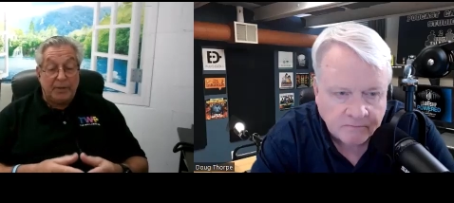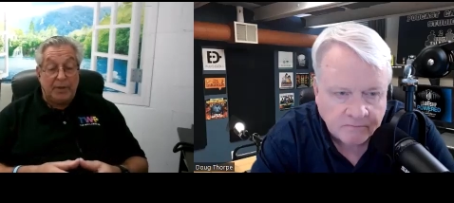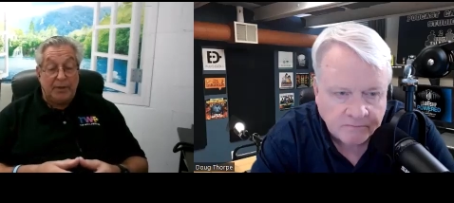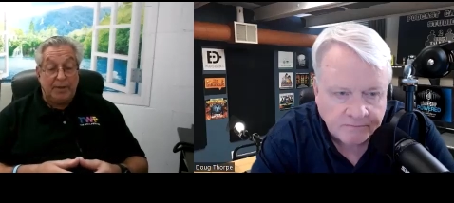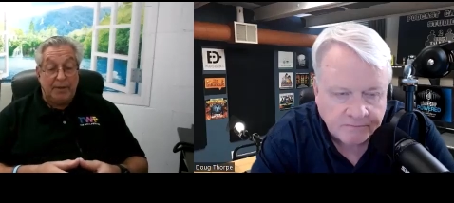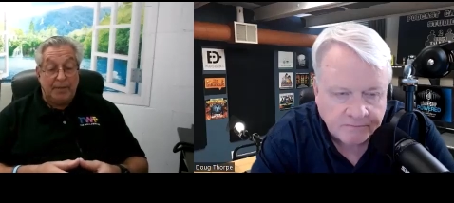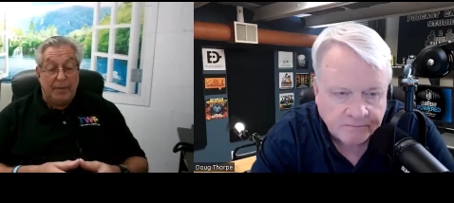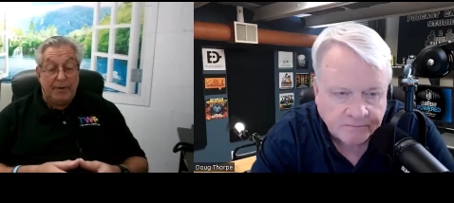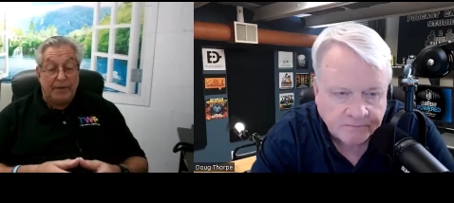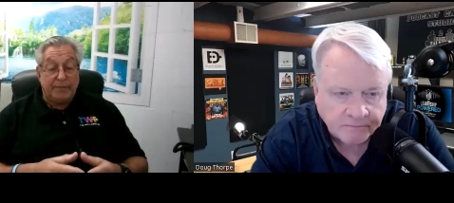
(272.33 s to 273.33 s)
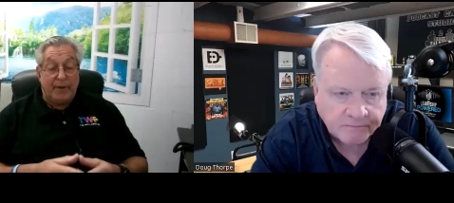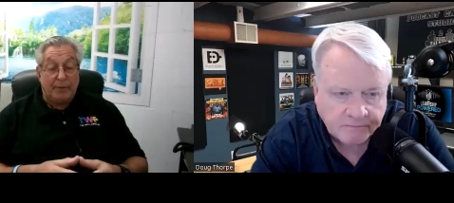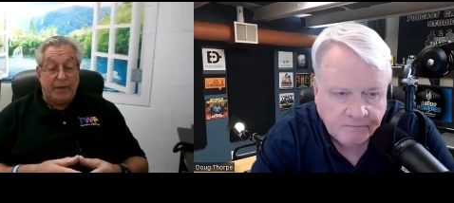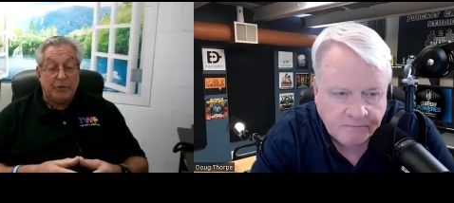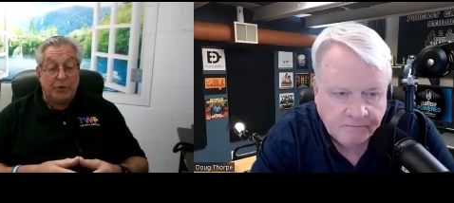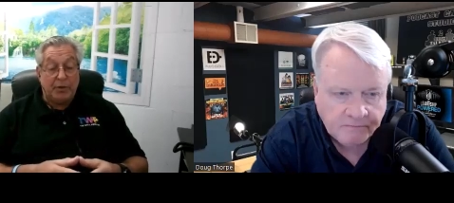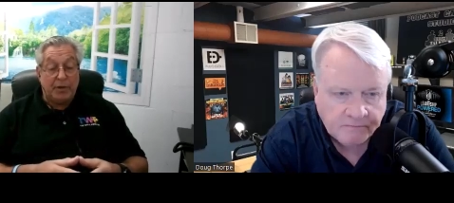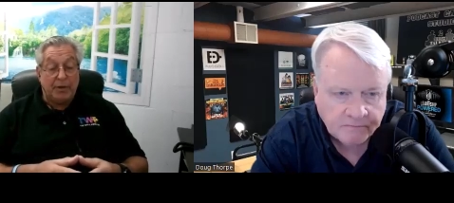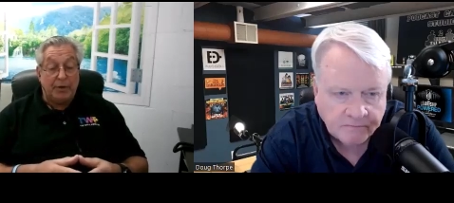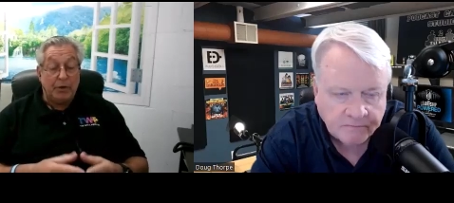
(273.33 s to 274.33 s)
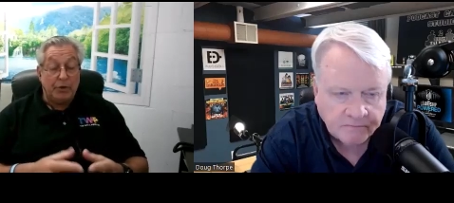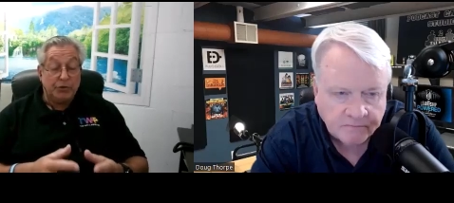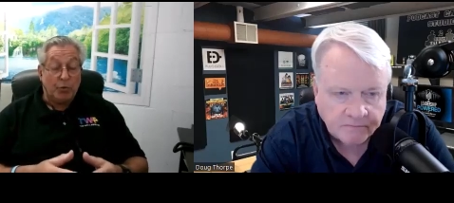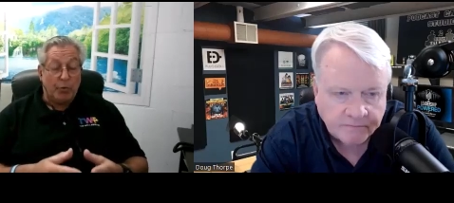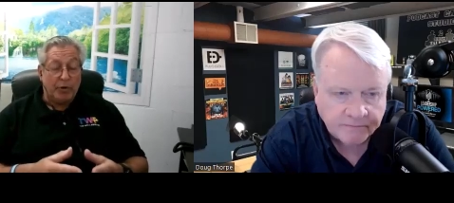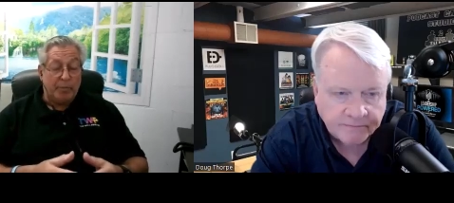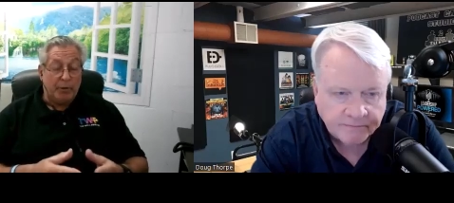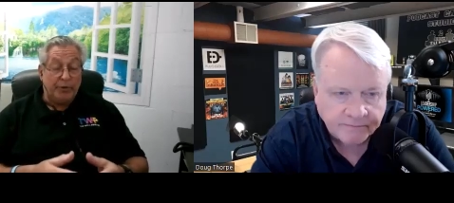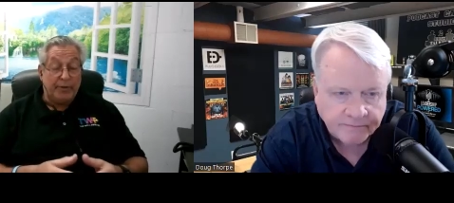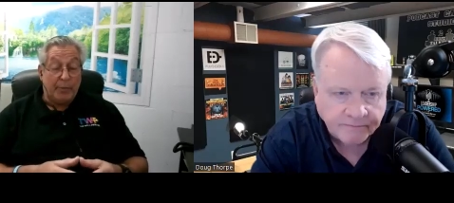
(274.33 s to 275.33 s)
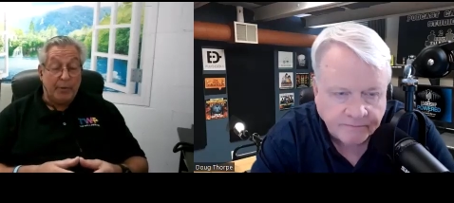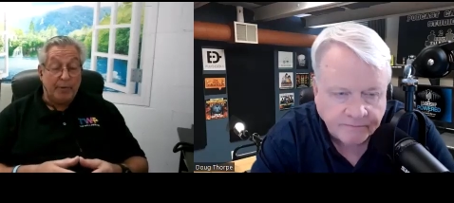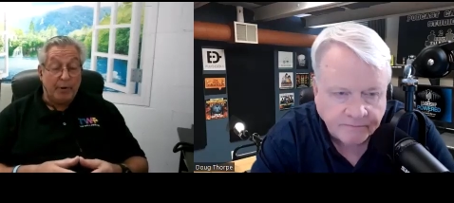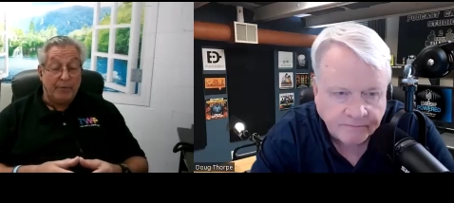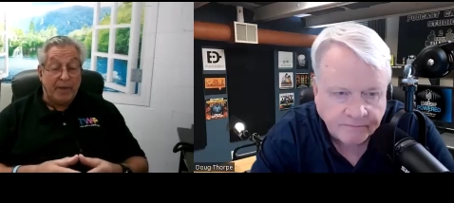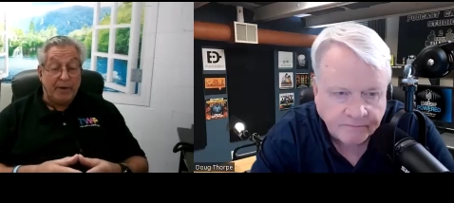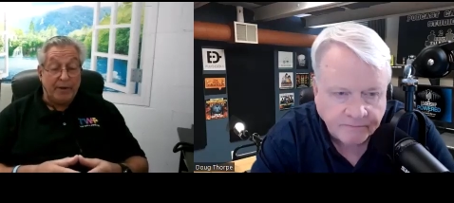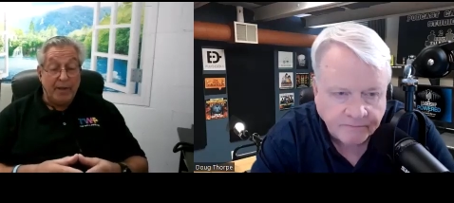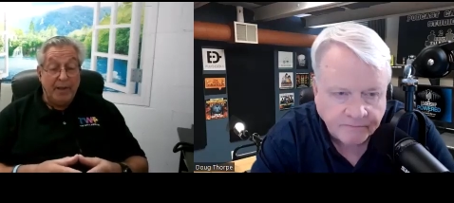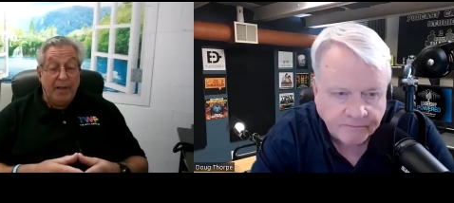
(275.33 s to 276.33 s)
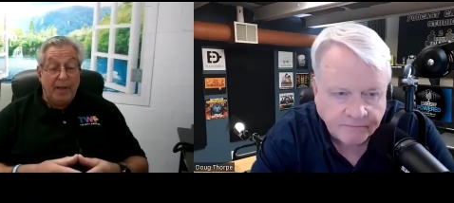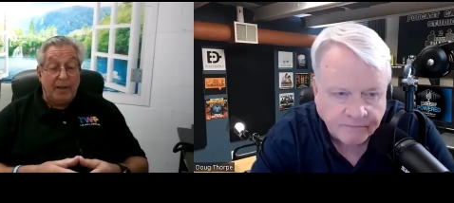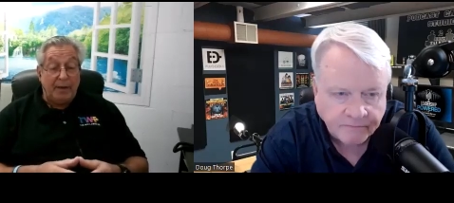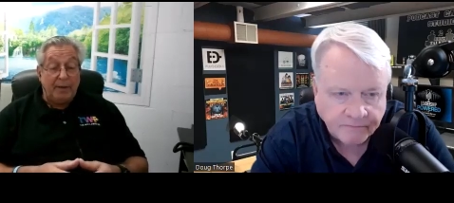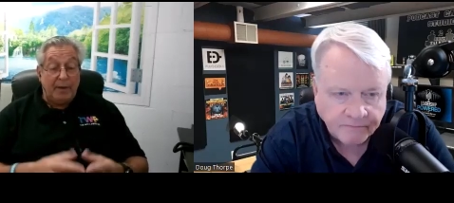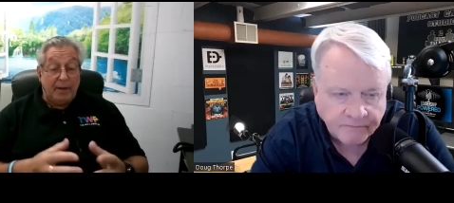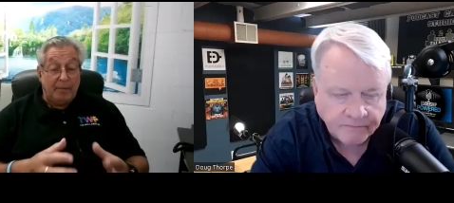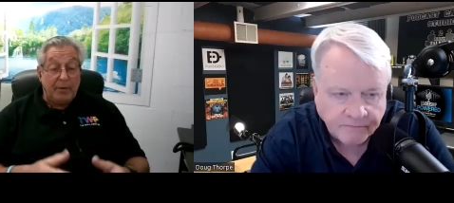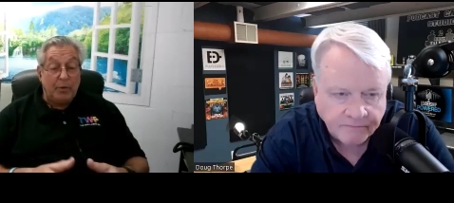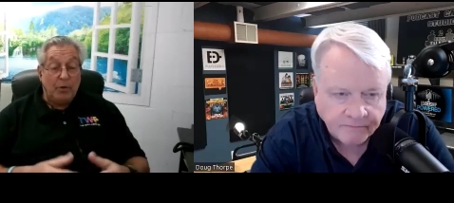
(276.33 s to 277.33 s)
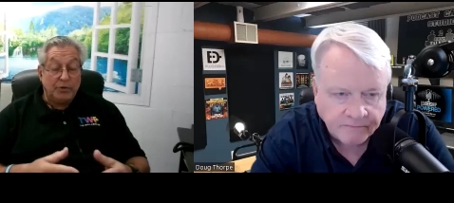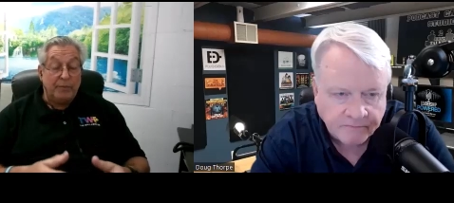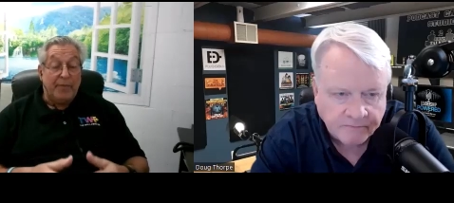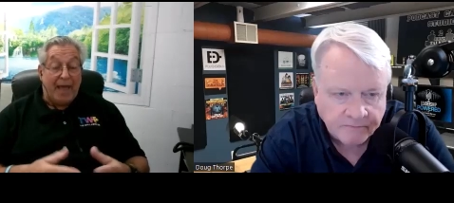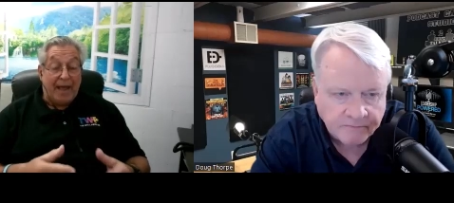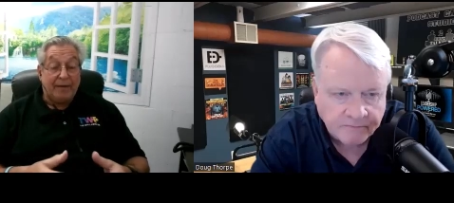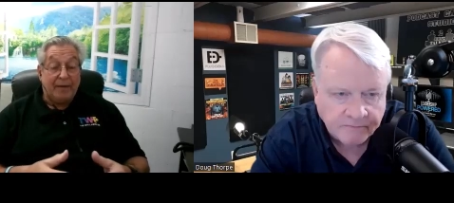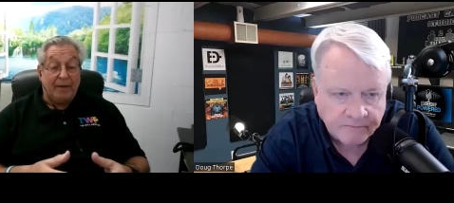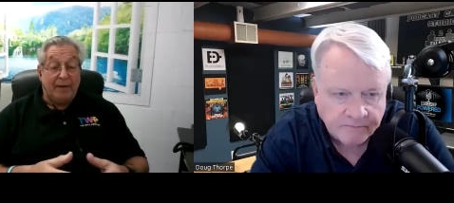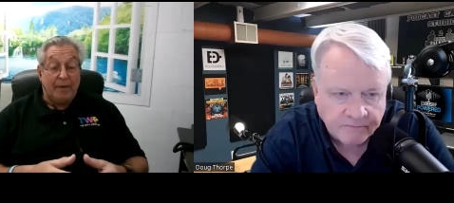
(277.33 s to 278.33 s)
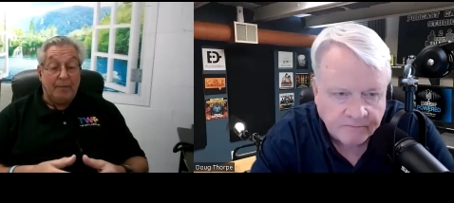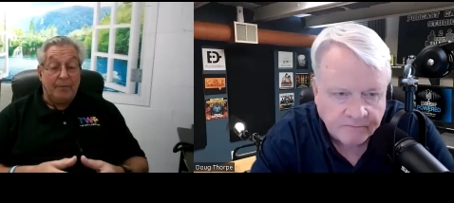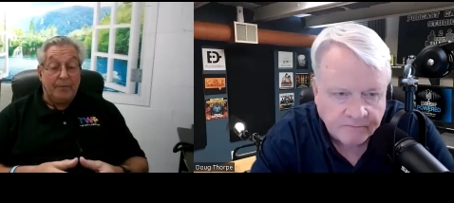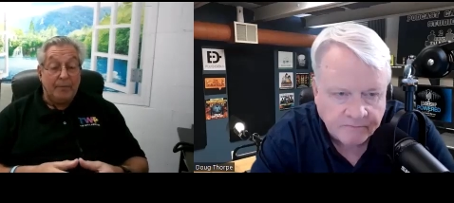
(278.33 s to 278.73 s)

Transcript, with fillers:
Speaker 1: uh, a nice foundation in a historic building that we renovated, and and because of that um,